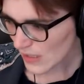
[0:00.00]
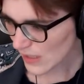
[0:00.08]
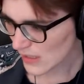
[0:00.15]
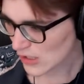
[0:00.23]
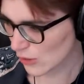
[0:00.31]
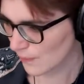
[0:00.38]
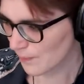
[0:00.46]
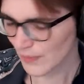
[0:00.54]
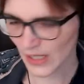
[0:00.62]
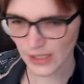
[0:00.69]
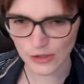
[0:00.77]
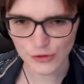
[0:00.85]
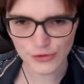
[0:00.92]
So they're
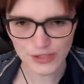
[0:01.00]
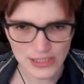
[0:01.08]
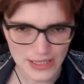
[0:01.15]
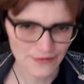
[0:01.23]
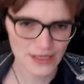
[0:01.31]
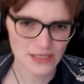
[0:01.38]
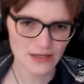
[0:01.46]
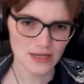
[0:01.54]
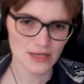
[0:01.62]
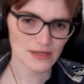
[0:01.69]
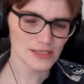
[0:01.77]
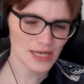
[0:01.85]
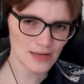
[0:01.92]
going to do the Cepheid thing,
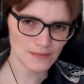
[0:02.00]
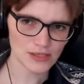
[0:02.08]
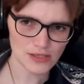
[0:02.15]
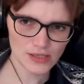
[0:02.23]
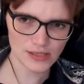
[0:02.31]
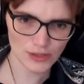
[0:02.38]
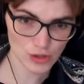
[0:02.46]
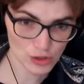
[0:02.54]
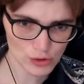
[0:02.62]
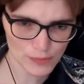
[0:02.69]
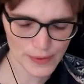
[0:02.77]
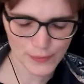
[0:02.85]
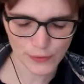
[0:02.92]
the same as the
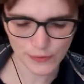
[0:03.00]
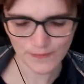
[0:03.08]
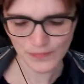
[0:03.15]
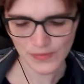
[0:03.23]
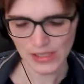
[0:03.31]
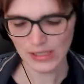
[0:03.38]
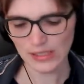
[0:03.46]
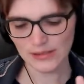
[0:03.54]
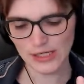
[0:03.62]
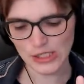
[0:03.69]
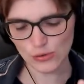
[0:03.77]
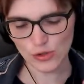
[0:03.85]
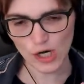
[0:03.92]
SHOES people.
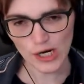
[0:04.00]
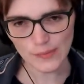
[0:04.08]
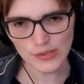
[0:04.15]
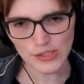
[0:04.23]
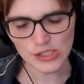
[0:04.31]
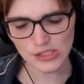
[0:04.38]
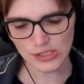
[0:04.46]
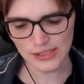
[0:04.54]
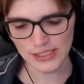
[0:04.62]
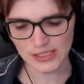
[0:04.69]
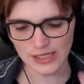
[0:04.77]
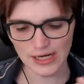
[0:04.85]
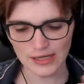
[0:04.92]
They do carbon
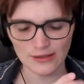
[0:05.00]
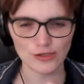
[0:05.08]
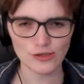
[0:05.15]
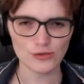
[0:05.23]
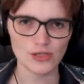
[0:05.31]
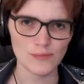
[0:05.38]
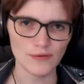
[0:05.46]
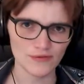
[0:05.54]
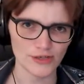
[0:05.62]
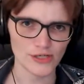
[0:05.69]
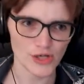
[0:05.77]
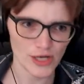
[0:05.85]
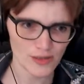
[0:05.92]
stars and they do tip of the
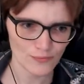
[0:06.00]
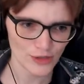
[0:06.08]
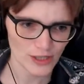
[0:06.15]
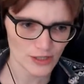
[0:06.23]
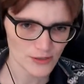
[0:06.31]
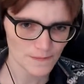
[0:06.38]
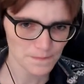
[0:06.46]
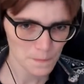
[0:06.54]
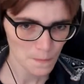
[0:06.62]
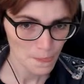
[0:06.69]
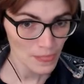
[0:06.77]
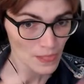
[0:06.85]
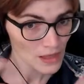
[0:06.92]
red giant branch.
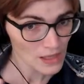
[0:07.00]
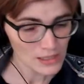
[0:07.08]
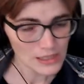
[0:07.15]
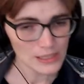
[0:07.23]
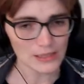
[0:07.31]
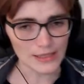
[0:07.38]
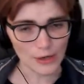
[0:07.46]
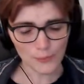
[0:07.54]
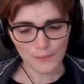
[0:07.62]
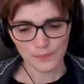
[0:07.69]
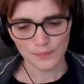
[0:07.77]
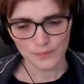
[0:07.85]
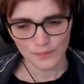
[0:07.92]

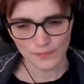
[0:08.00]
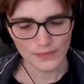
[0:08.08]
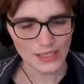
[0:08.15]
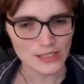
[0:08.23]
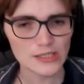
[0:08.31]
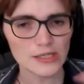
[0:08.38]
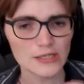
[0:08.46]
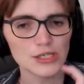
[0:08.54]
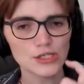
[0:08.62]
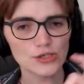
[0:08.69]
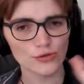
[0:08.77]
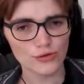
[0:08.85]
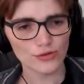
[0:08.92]
Now, they still need
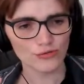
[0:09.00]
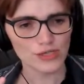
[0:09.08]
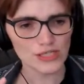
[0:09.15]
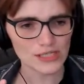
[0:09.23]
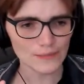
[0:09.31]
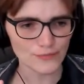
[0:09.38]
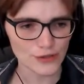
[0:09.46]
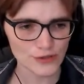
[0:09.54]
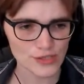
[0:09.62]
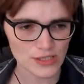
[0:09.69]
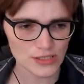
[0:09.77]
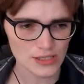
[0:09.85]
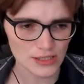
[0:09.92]
to do the three-step
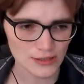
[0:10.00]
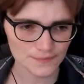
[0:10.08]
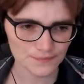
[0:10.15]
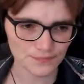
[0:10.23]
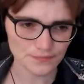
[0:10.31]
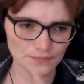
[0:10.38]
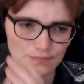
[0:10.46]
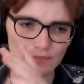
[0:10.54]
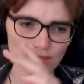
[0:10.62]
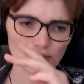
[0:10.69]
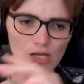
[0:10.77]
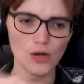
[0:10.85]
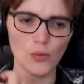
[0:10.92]
process here,
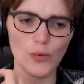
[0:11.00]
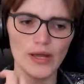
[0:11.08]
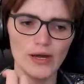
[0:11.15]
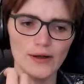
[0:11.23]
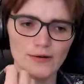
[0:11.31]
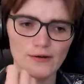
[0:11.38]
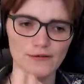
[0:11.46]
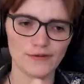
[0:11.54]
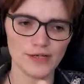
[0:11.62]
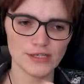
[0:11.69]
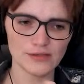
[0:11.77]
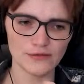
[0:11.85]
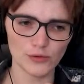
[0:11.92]
where
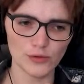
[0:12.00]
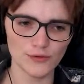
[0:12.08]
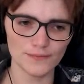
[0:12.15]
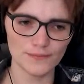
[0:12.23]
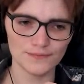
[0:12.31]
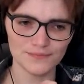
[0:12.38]
first of all,